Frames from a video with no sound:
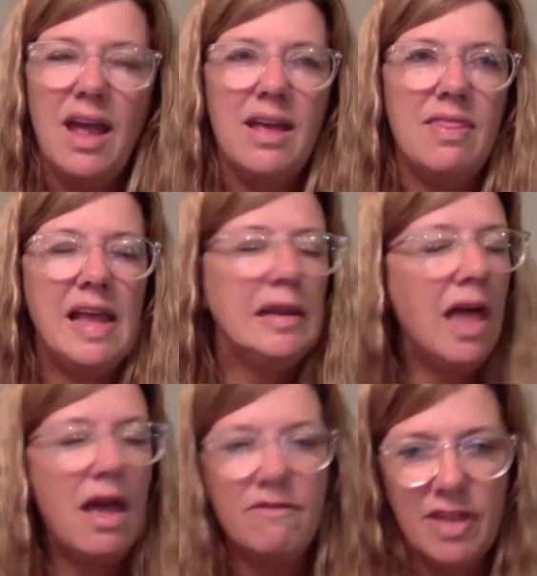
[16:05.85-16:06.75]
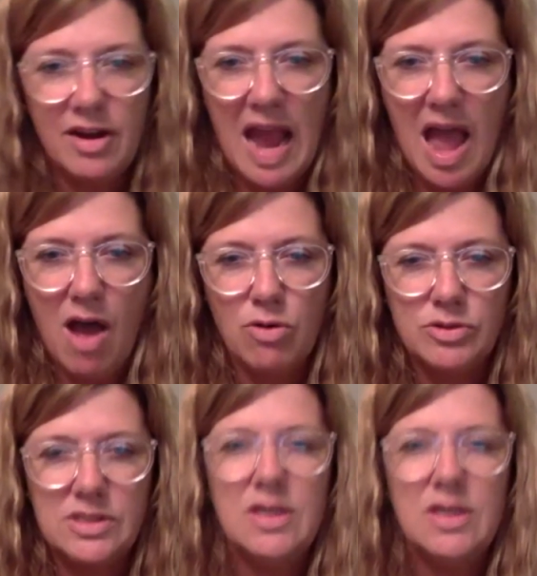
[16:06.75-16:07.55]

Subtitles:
and they love their cows.